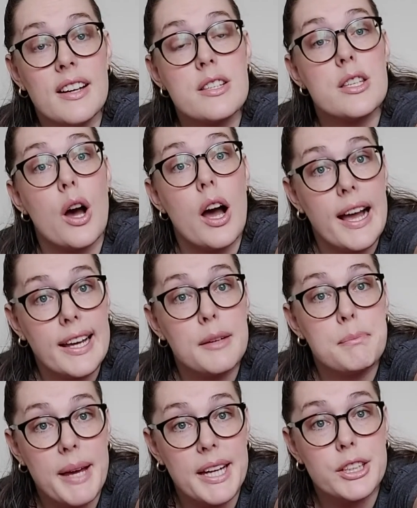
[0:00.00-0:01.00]
So I
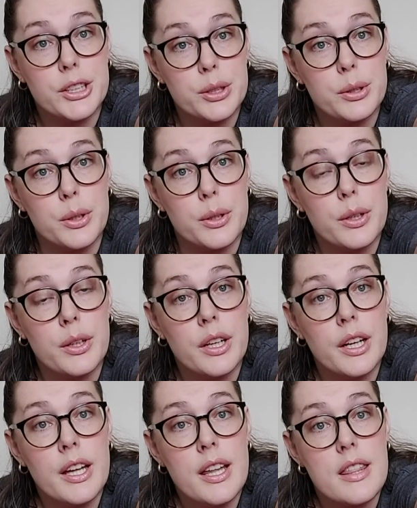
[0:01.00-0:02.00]
can make sure
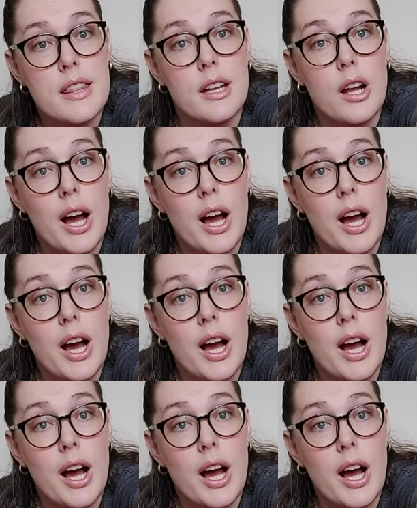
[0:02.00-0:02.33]
that